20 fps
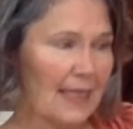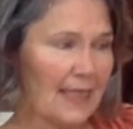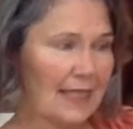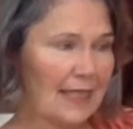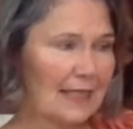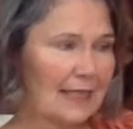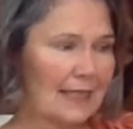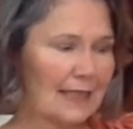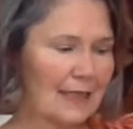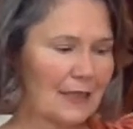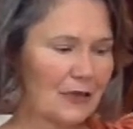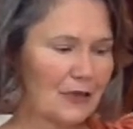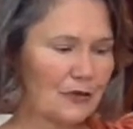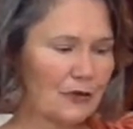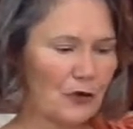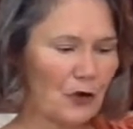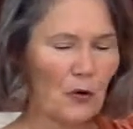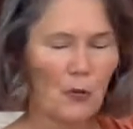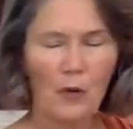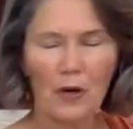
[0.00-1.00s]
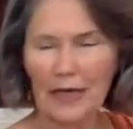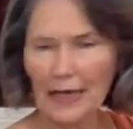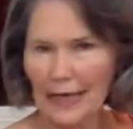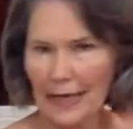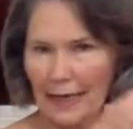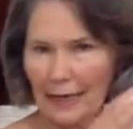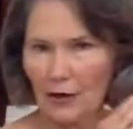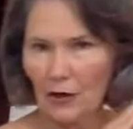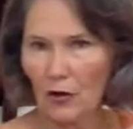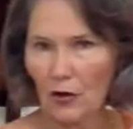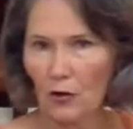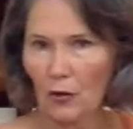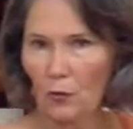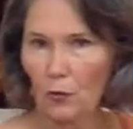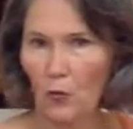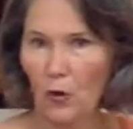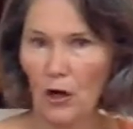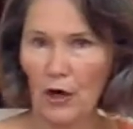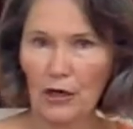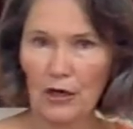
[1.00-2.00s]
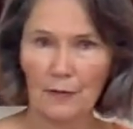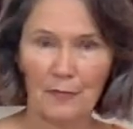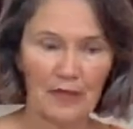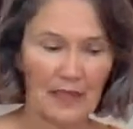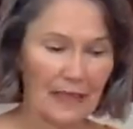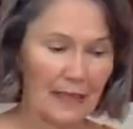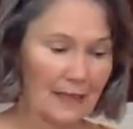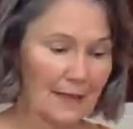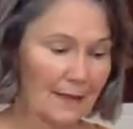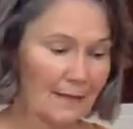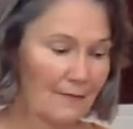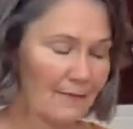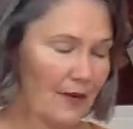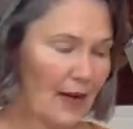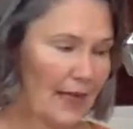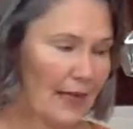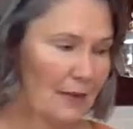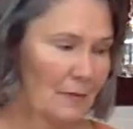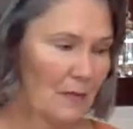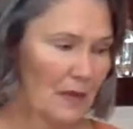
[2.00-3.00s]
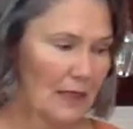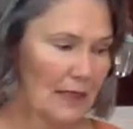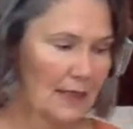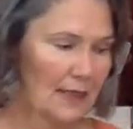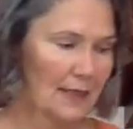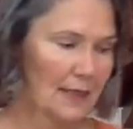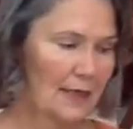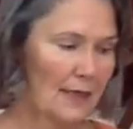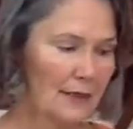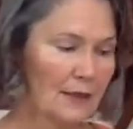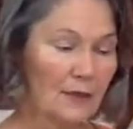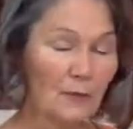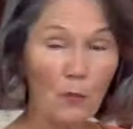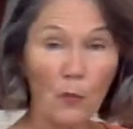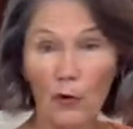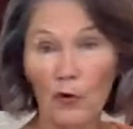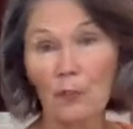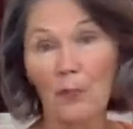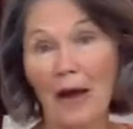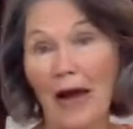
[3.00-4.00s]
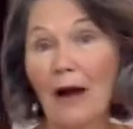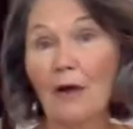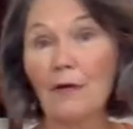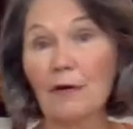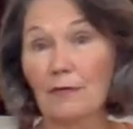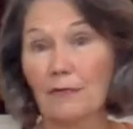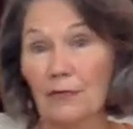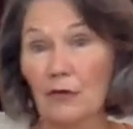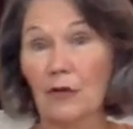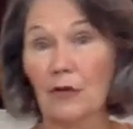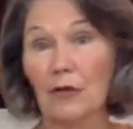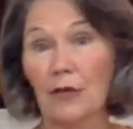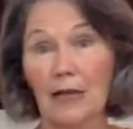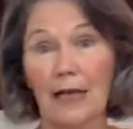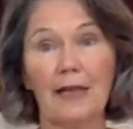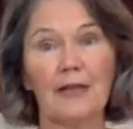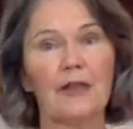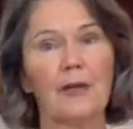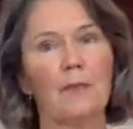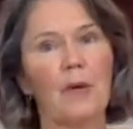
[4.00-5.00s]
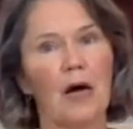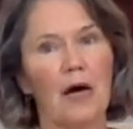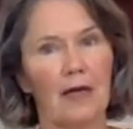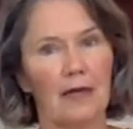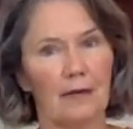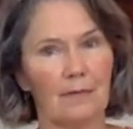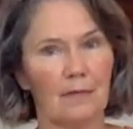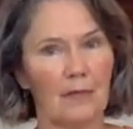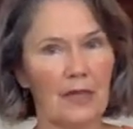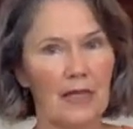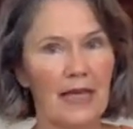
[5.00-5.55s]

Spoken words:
is that you don't want to add all the water because the Vitamix is more powerful at the bottom.